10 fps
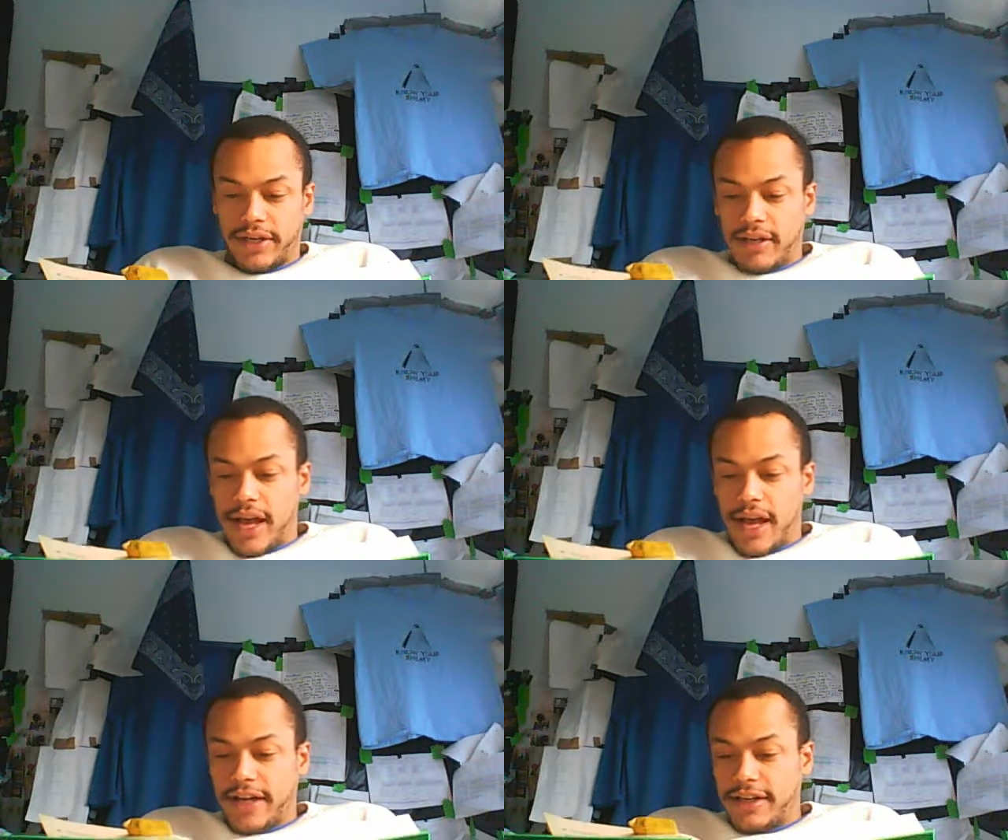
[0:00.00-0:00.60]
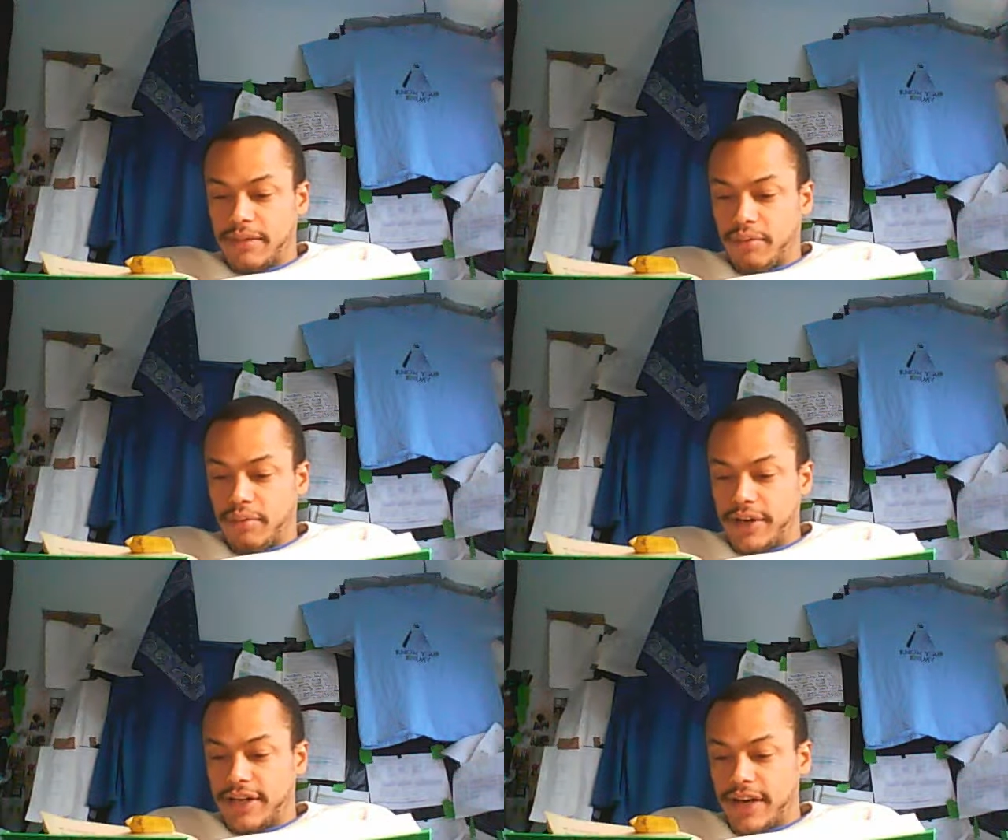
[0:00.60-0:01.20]
A line and a
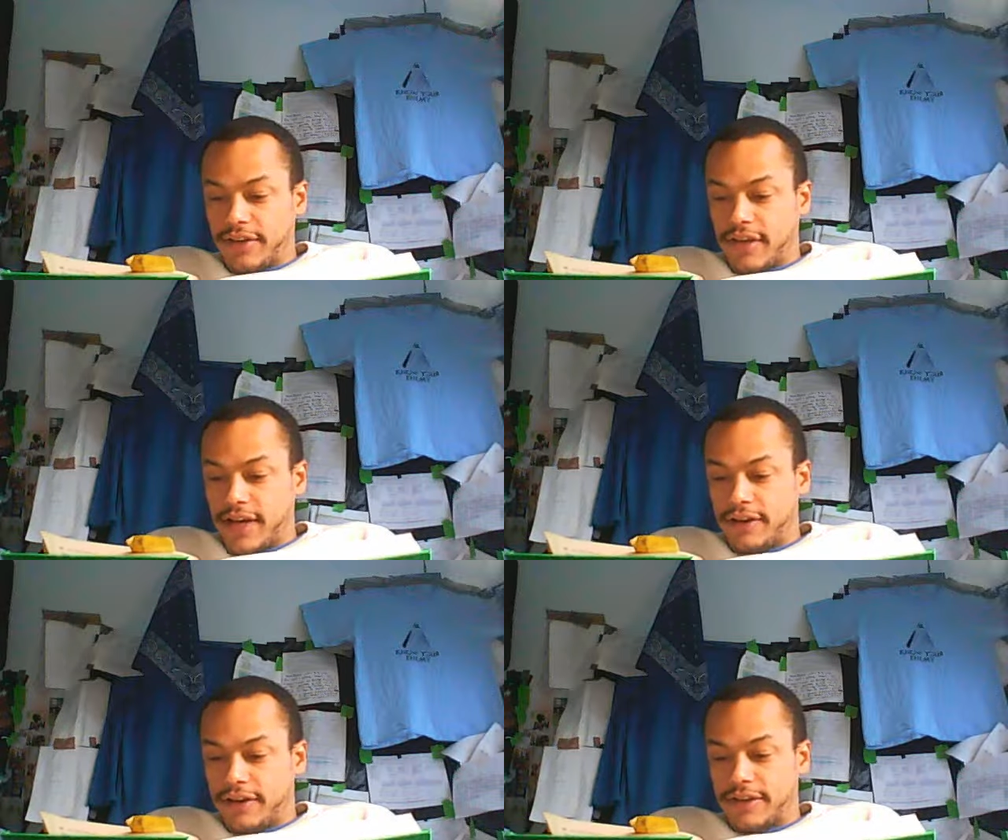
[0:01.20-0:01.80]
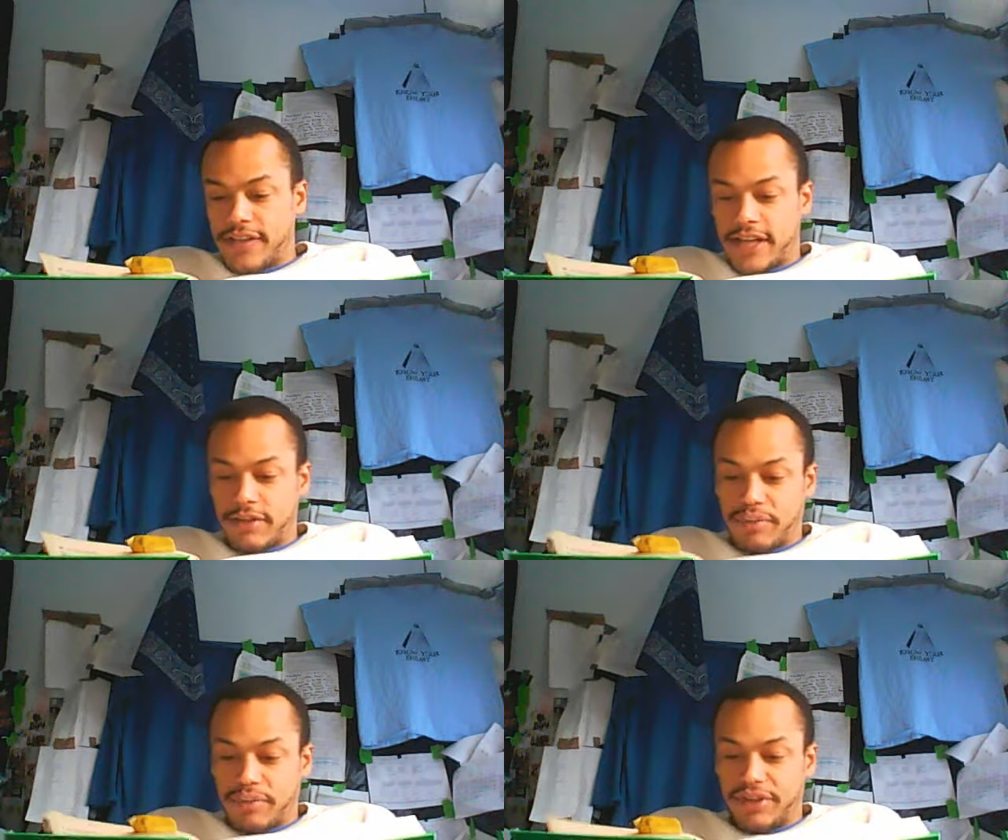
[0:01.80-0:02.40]
point not in the line are in exactly
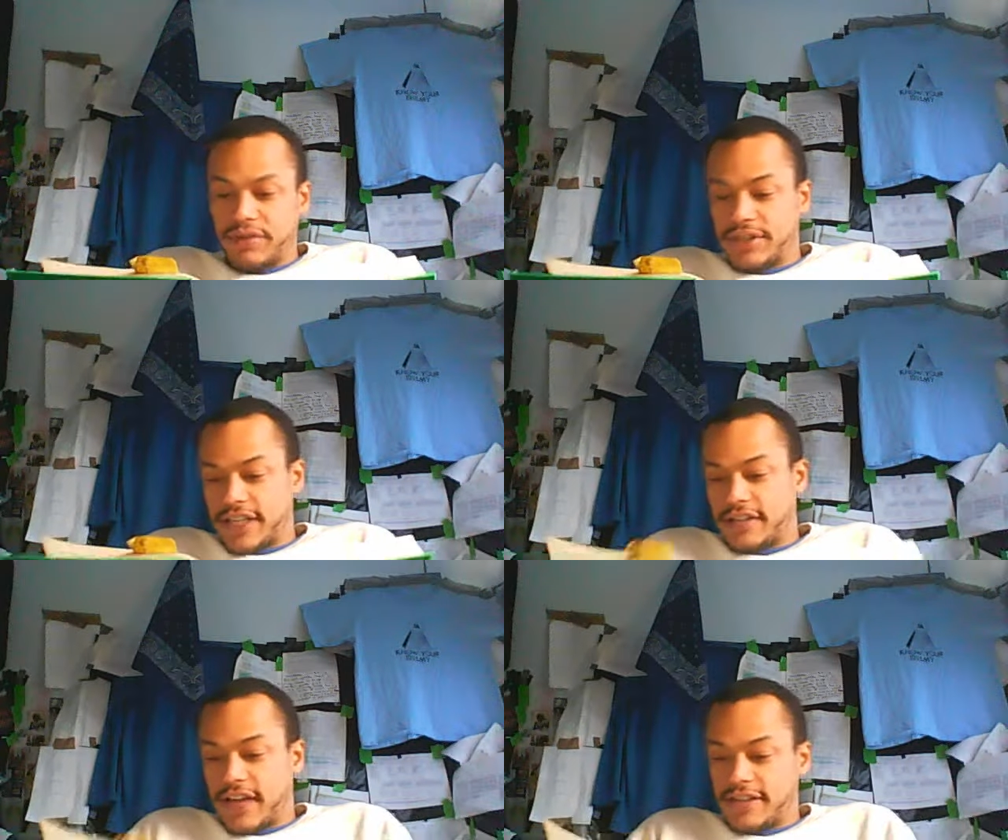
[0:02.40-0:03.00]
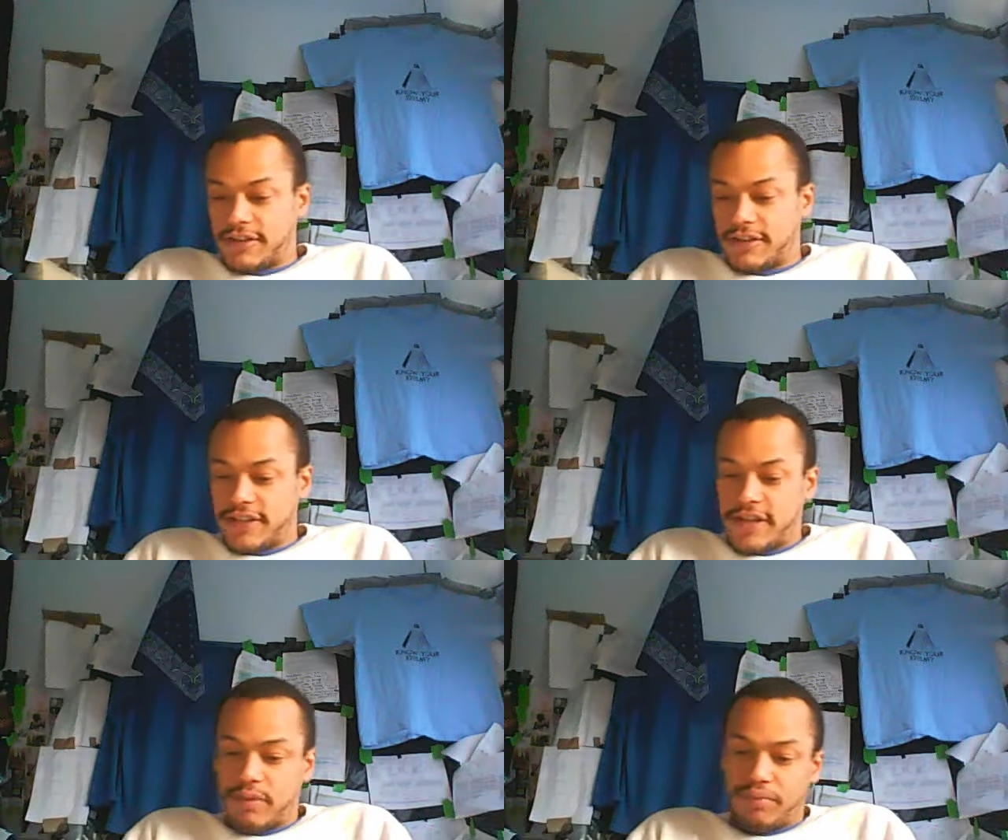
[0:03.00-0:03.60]
one plane. 2 intersection lines are in
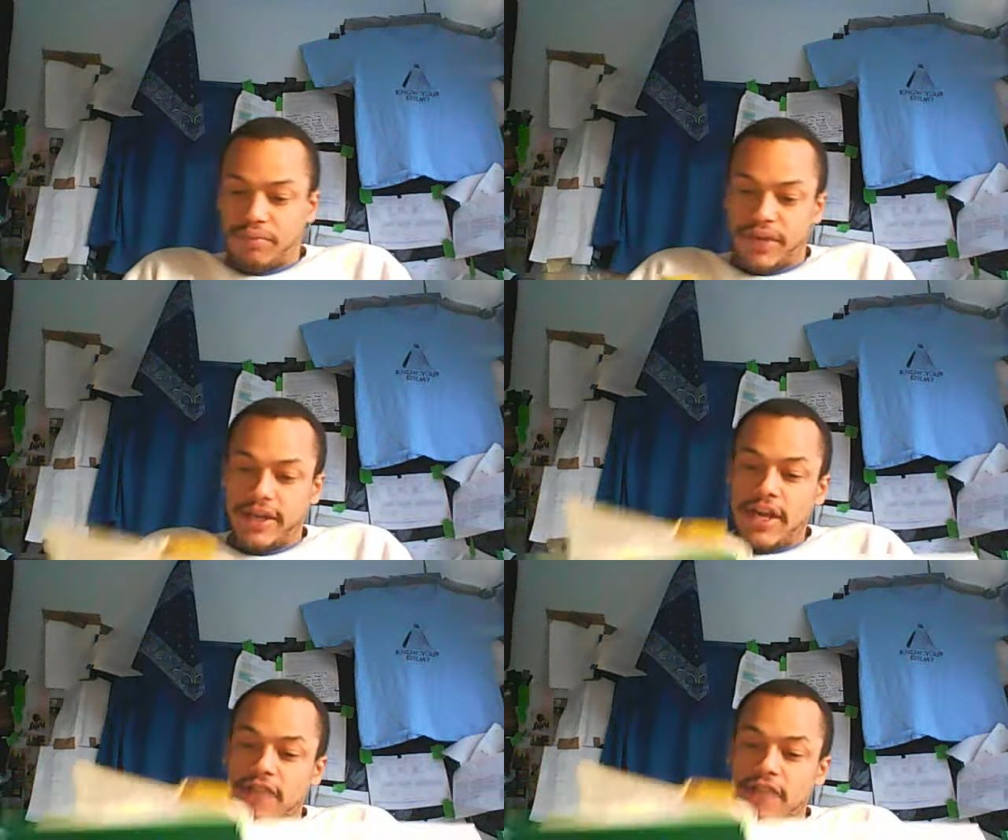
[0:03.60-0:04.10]
exactly one plane.